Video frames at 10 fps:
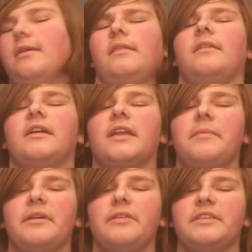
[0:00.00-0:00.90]
They're
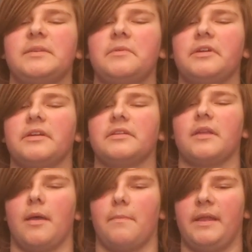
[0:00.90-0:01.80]
chemically similar
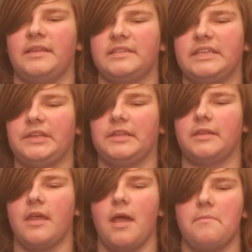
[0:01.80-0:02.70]
to penicillin,
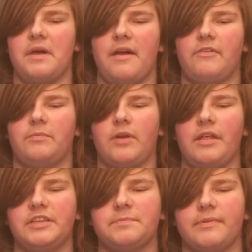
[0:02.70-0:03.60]
but have a
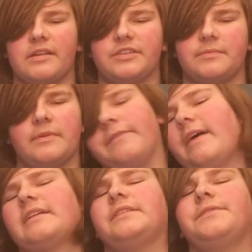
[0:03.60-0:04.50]
broader spectrum of
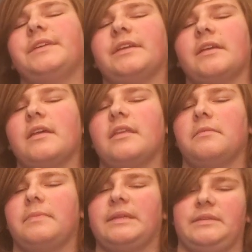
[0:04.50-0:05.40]
activity than
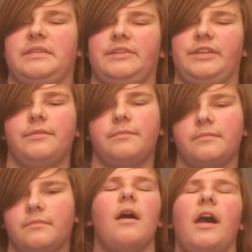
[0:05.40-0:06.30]
penicillin.
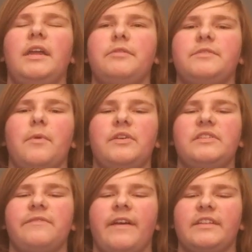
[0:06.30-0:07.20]
Honey was most
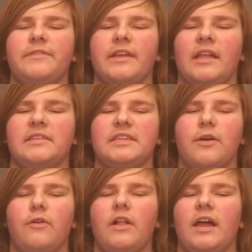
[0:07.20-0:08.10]
effective against E.
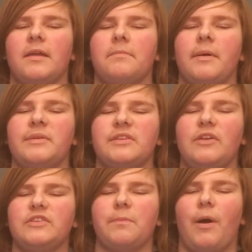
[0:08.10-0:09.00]
coli, but was
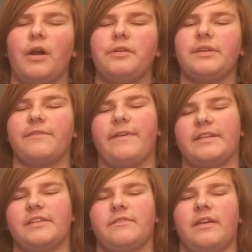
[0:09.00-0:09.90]
also partly
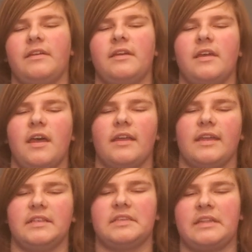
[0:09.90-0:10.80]
effective
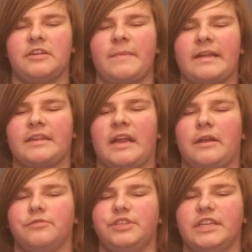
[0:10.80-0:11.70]
against Enterobacter
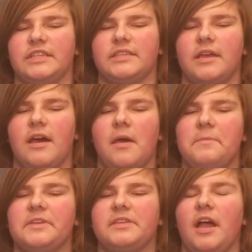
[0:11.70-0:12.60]
aerogenes,
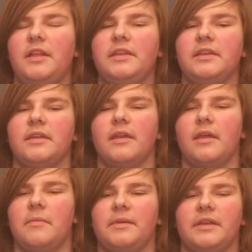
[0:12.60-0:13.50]

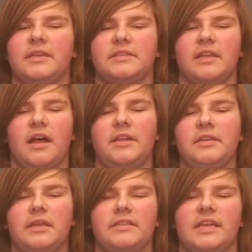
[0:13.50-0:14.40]
because the honey
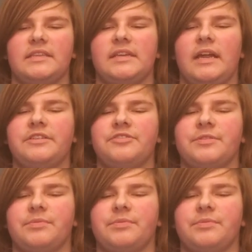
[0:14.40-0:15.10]
contains hydrogen